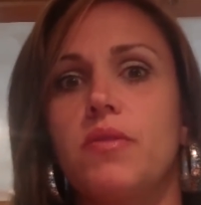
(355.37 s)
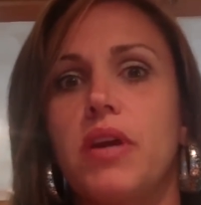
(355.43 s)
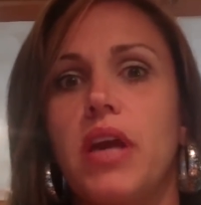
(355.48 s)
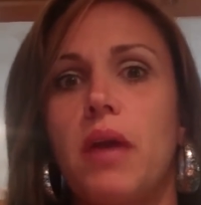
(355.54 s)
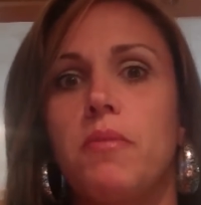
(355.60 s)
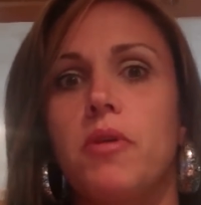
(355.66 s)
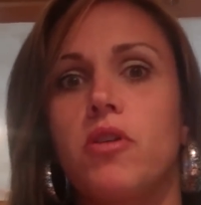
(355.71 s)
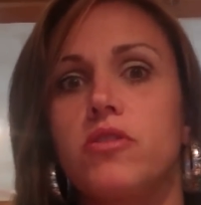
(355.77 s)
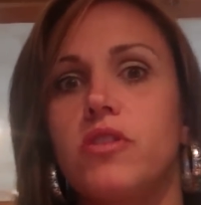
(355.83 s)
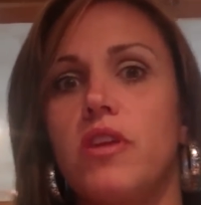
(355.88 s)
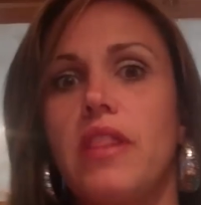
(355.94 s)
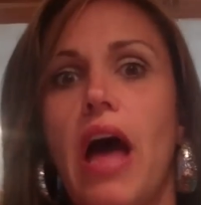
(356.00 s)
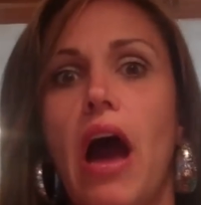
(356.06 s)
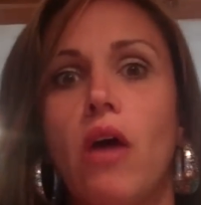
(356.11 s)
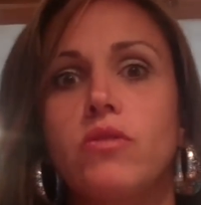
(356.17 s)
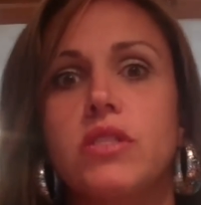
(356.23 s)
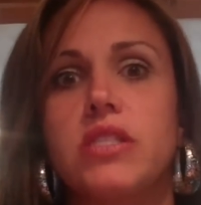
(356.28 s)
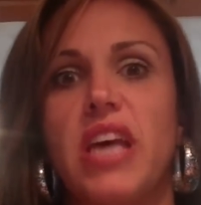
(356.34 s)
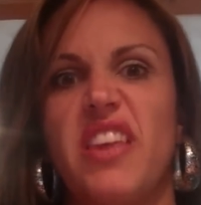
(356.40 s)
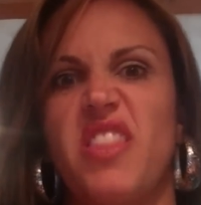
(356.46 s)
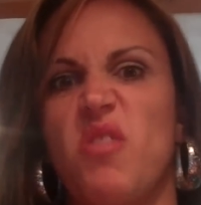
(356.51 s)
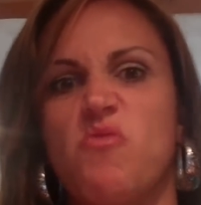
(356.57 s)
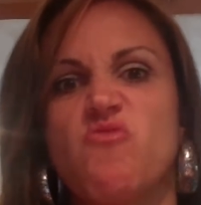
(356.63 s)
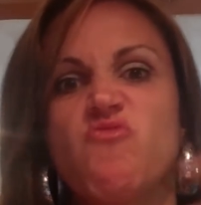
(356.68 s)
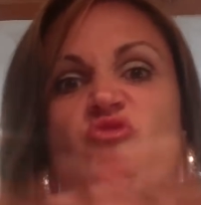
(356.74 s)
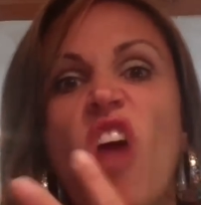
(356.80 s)
chemicals on the outside.
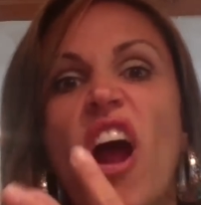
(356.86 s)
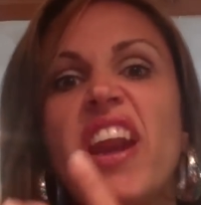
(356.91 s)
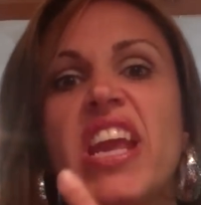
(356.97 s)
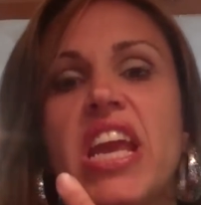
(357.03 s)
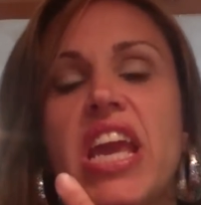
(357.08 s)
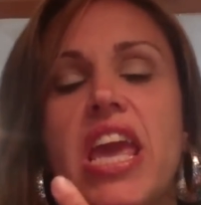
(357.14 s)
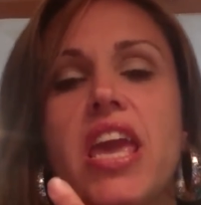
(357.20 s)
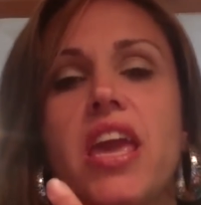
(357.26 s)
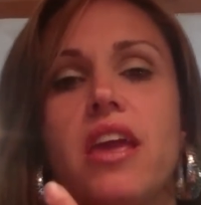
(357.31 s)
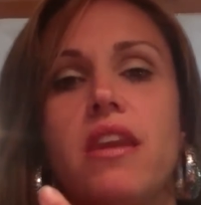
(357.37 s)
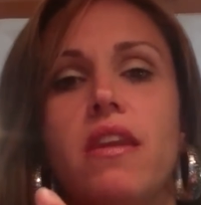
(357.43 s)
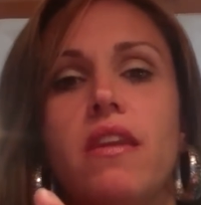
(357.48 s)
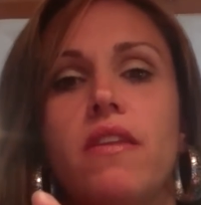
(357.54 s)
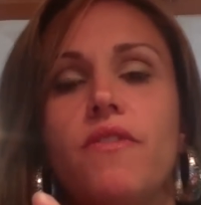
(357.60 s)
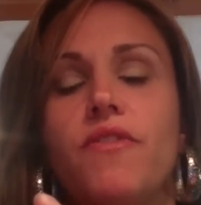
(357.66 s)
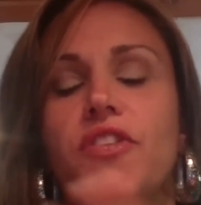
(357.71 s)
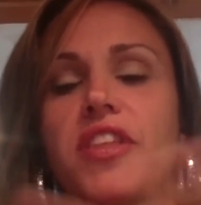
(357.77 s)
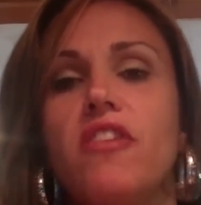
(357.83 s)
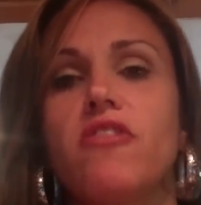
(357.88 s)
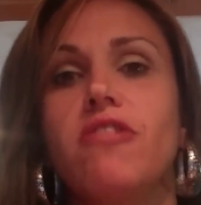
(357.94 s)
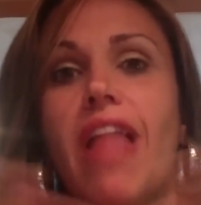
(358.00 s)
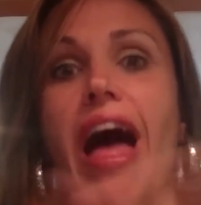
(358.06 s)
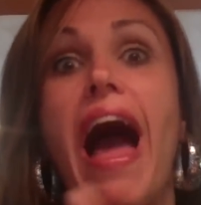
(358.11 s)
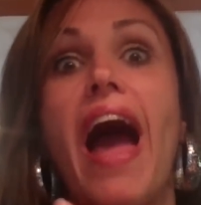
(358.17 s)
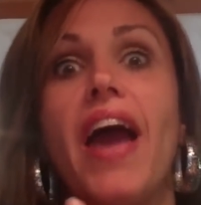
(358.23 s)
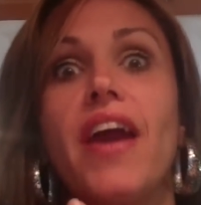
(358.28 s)
They were running in for their
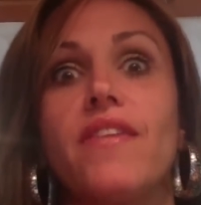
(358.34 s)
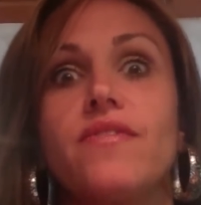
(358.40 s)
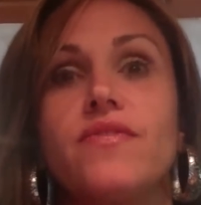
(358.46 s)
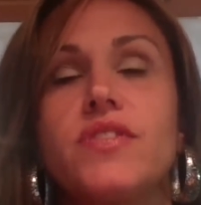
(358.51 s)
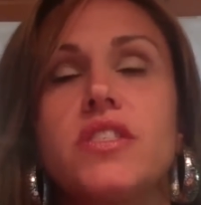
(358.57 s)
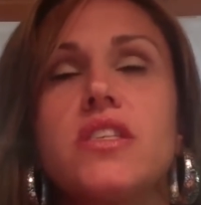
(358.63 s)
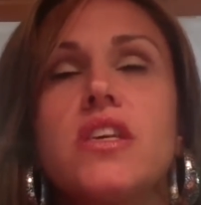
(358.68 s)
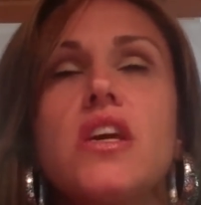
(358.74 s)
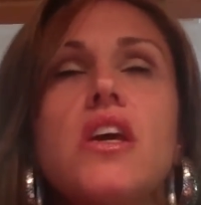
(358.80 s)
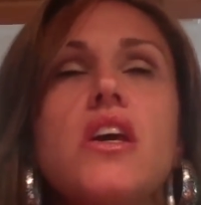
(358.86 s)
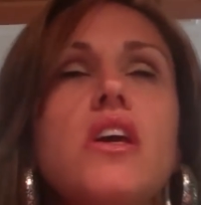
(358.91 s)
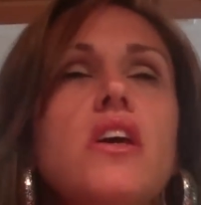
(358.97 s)
lives.